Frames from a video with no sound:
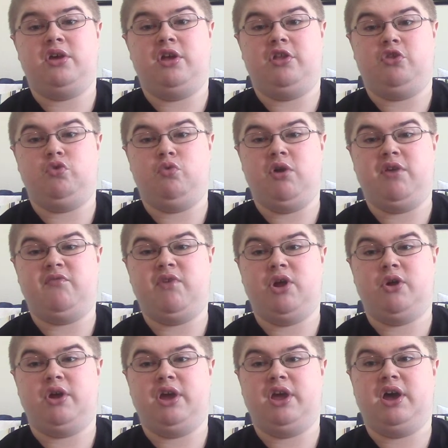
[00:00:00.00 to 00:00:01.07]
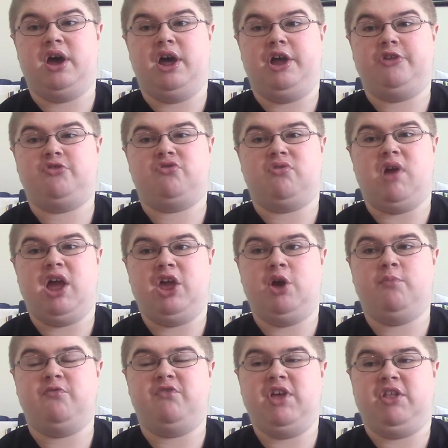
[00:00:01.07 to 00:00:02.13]
into a very
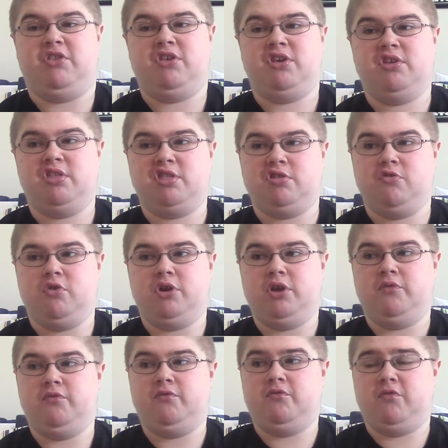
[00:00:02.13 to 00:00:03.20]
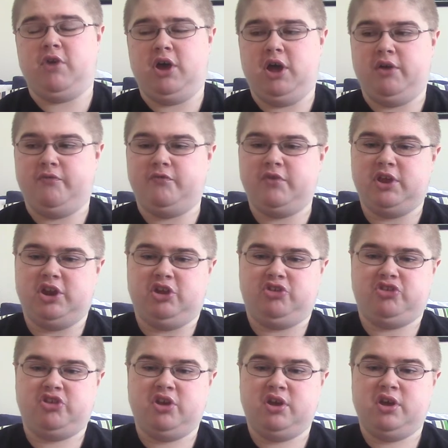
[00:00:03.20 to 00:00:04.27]
triumphant sort of
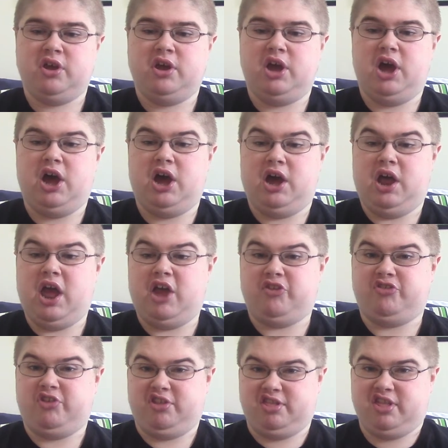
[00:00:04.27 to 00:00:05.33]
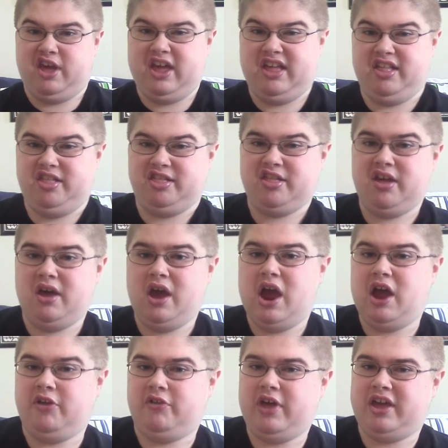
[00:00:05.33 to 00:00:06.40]
finish, as she says, I